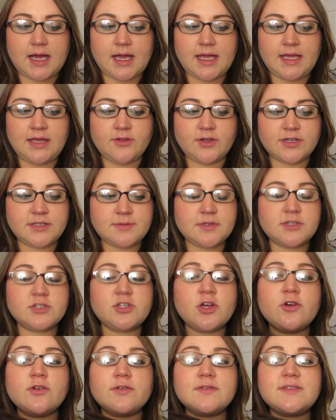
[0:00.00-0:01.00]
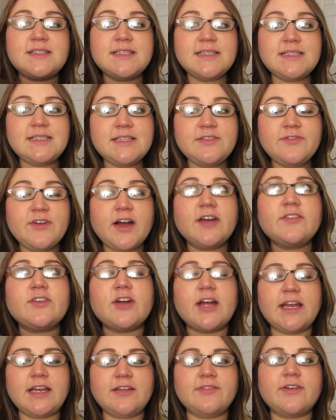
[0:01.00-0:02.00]
either I spent a total of 65
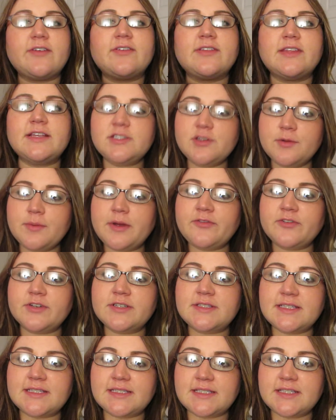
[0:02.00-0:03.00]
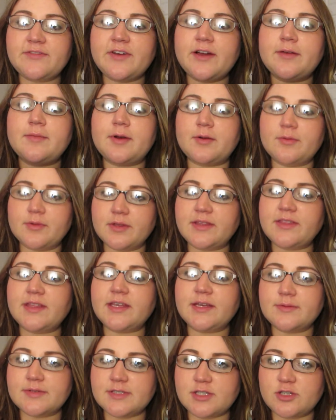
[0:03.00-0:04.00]
or 85. I think I told my friend 65, but I really
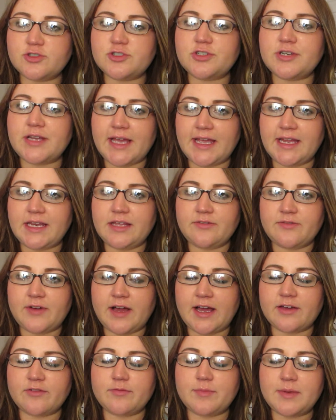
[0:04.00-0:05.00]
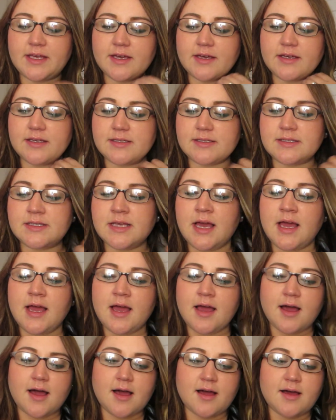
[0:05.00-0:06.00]
think it was closer to 85 because
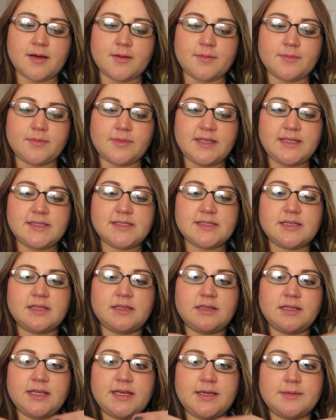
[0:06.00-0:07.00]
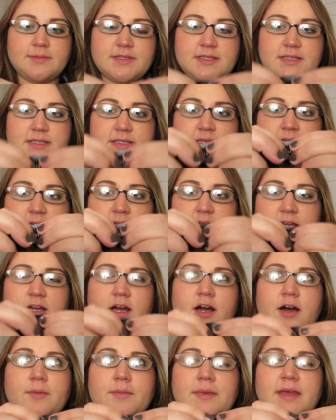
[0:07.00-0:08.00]
these clips
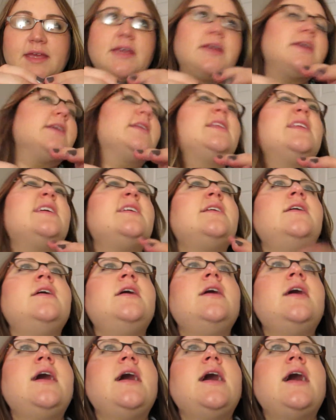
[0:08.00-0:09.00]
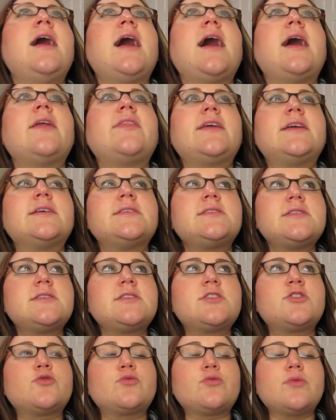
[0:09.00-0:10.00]
come in, I think
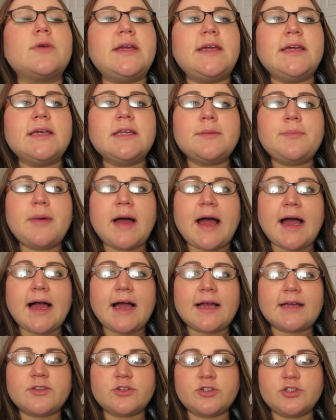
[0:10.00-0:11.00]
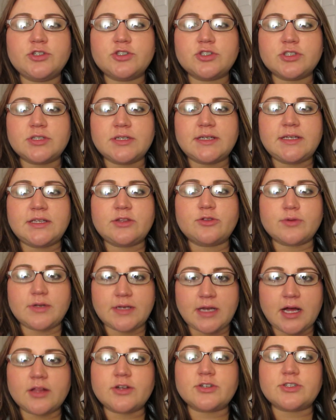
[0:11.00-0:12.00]
it's 3 in a pack, and they're usually
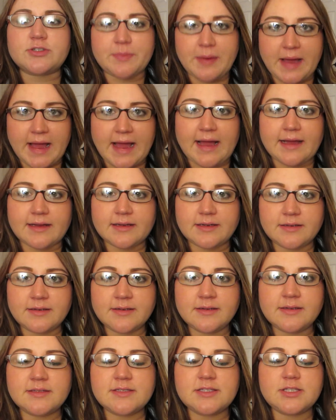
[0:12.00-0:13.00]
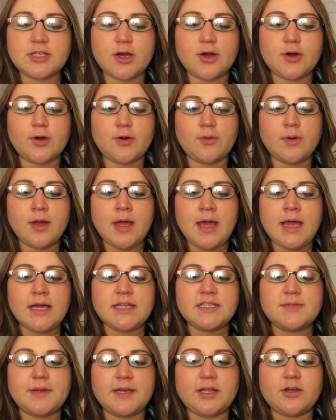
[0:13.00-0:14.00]
$3 a pack. So
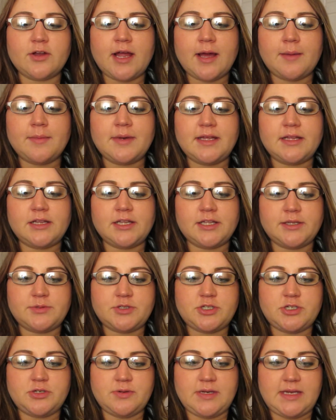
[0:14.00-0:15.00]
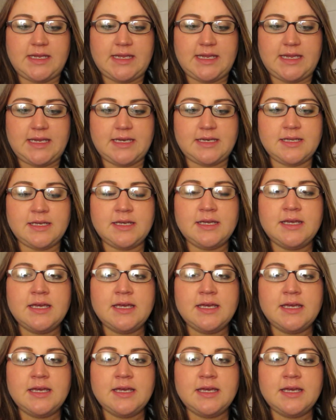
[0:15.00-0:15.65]
depending on how many clips you need,